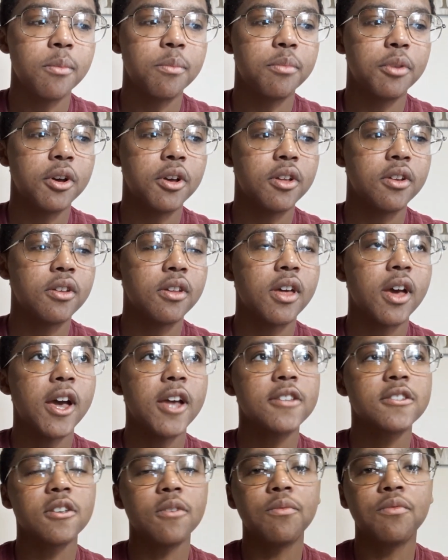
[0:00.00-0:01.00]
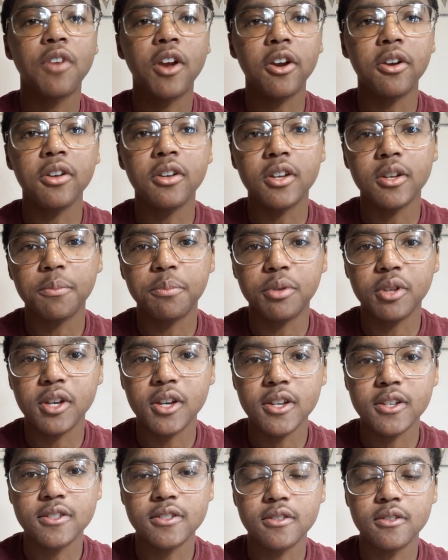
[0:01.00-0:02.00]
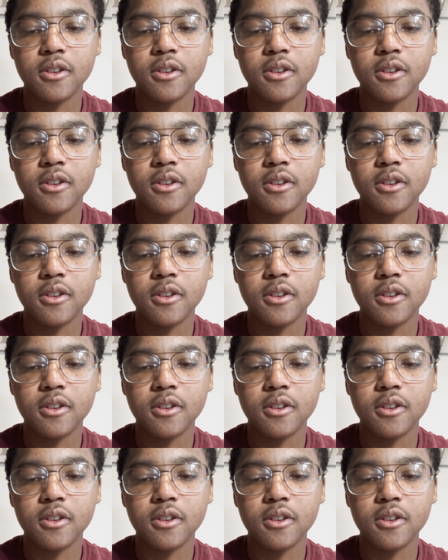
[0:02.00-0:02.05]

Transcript: but that's a very good place.